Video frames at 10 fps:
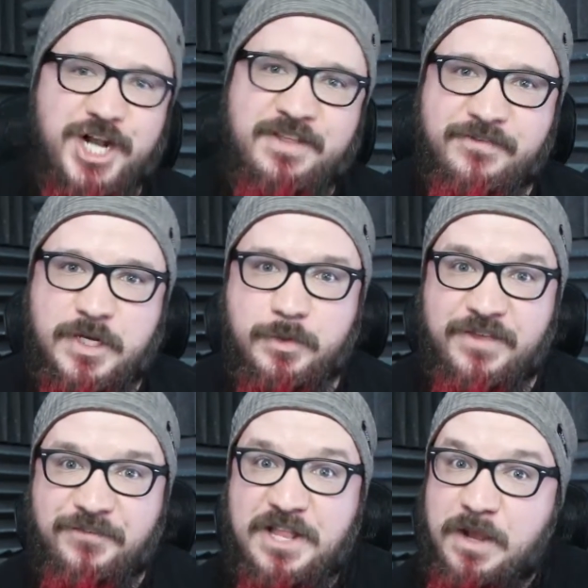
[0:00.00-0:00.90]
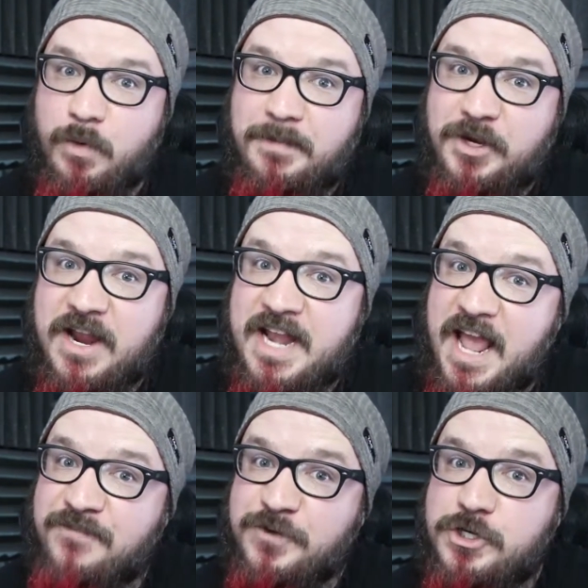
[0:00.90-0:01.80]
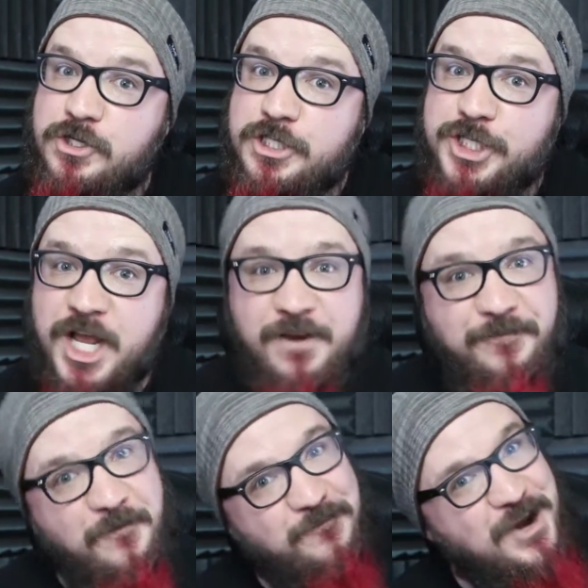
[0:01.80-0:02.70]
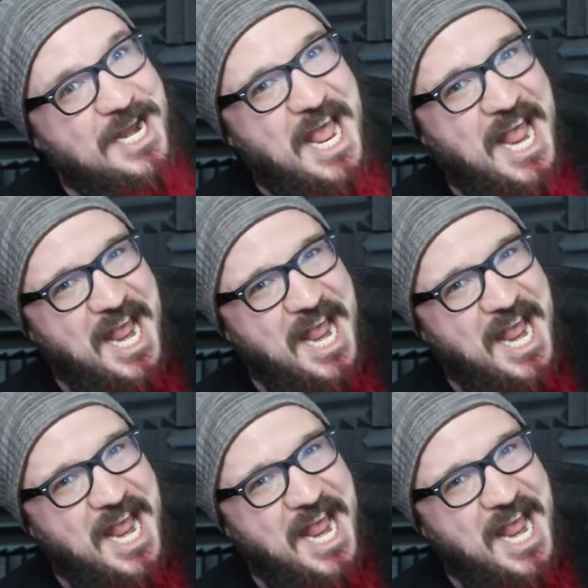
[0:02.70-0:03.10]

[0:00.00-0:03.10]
share the video with a friend, that would be great. And hey, if you're new to the channel, feel free to